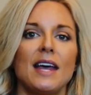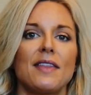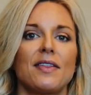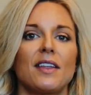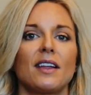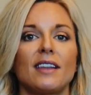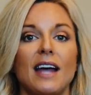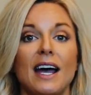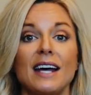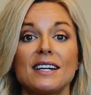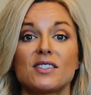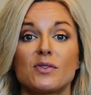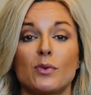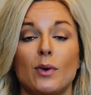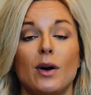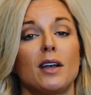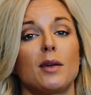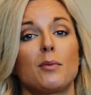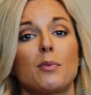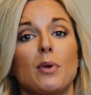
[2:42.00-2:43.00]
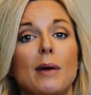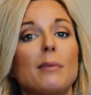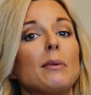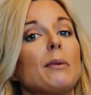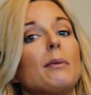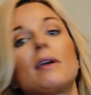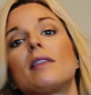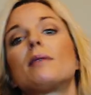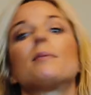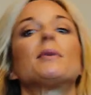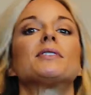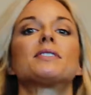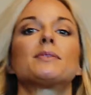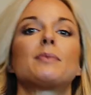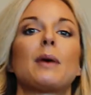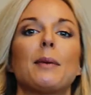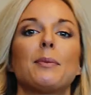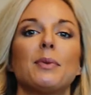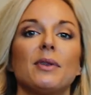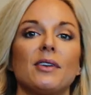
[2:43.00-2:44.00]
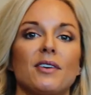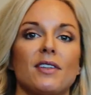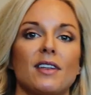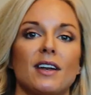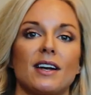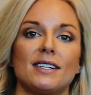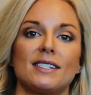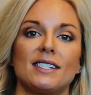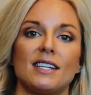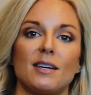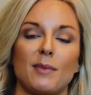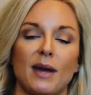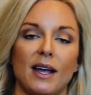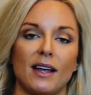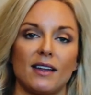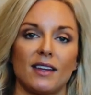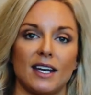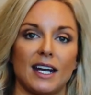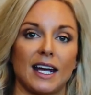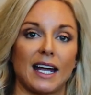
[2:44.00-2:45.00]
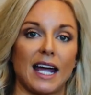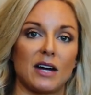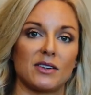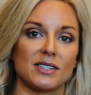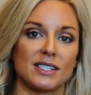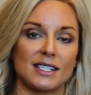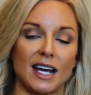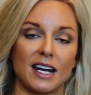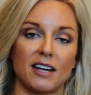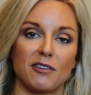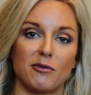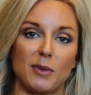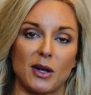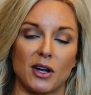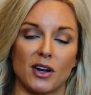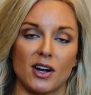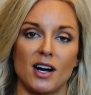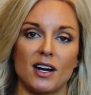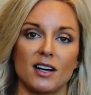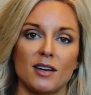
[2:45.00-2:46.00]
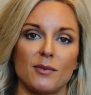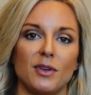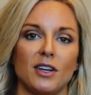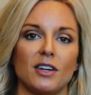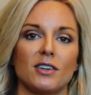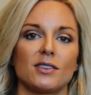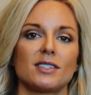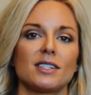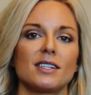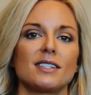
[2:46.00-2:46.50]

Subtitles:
The last one, and probably the most popular that I see in my clinic outside of male condom use,